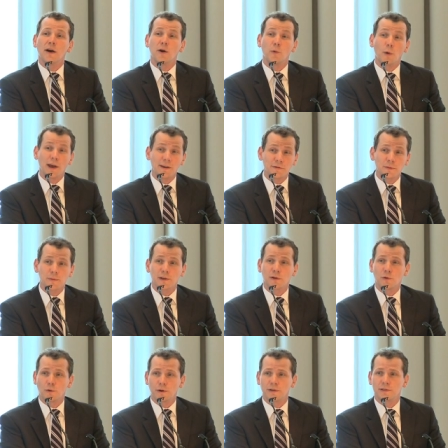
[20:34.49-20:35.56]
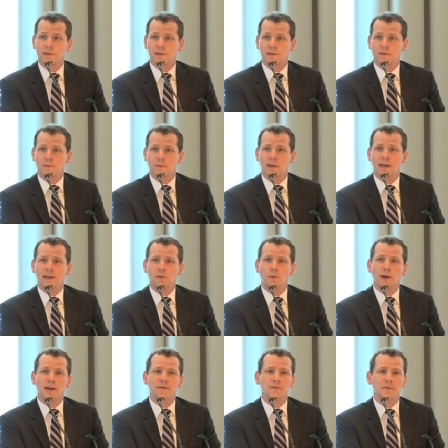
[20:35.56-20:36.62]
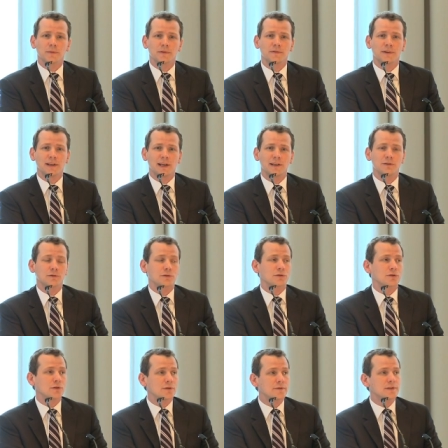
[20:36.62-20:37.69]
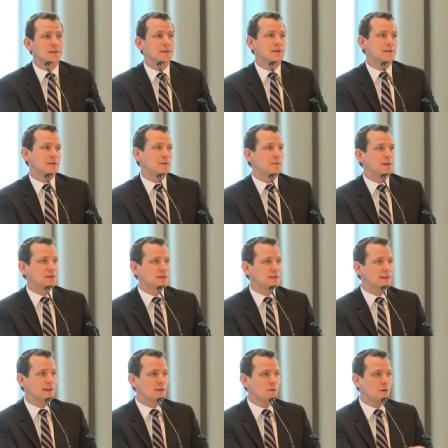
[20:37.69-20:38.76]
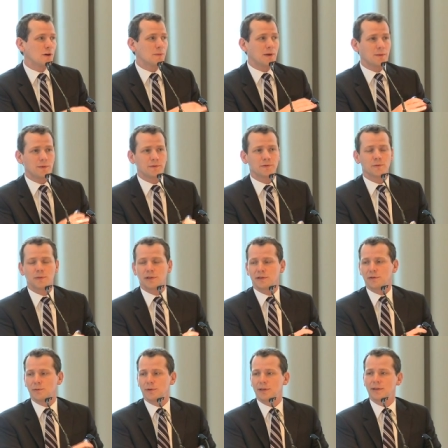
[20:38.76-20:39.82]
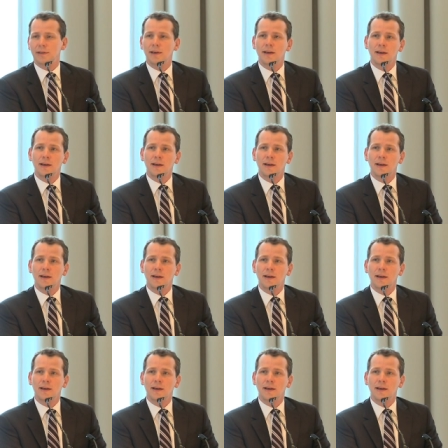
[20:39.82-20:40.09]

away from the court system and away from the Financial Services Commission that you all may be familiar with,